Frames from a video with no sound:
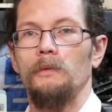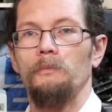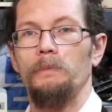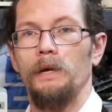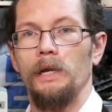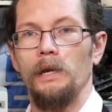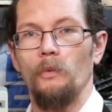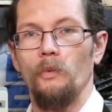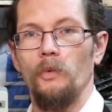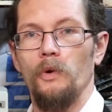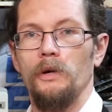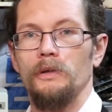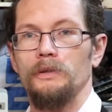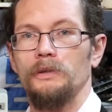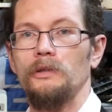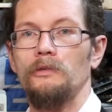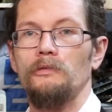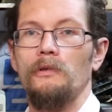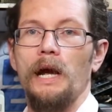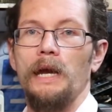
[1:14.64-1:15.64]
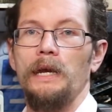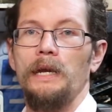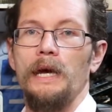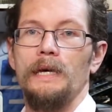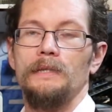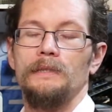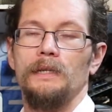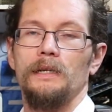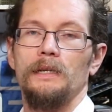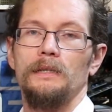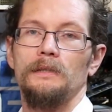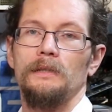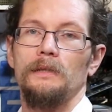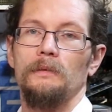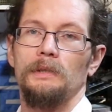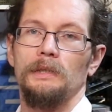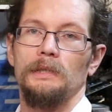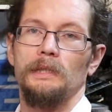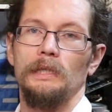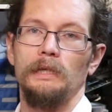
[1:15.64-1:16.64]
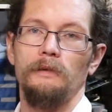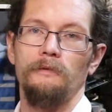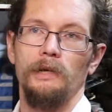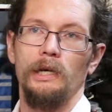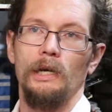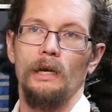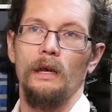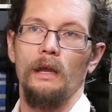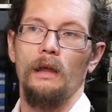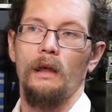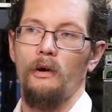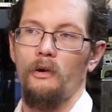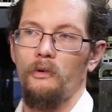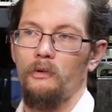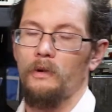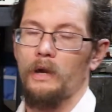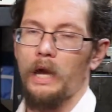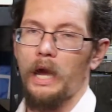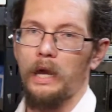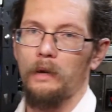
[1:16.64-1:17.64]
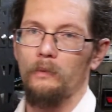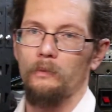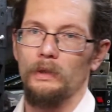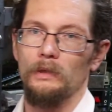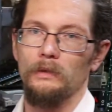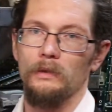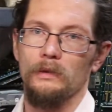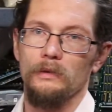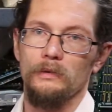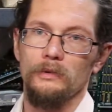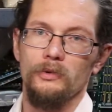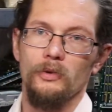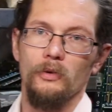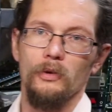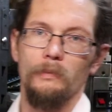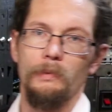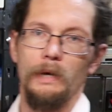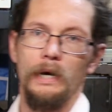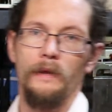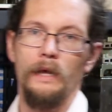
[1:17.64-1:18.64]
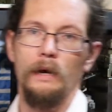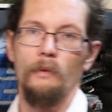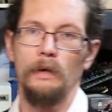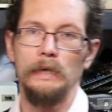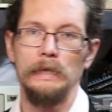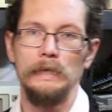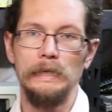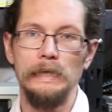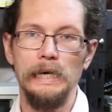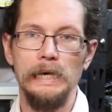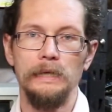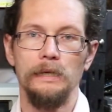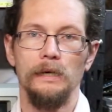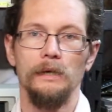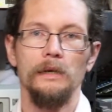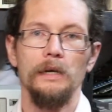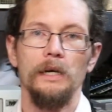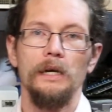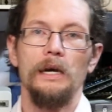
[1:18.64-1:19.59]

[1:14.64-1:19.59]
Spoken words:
but it works great as it is, and I'm just leaving it alone. And we'll talk about that one later.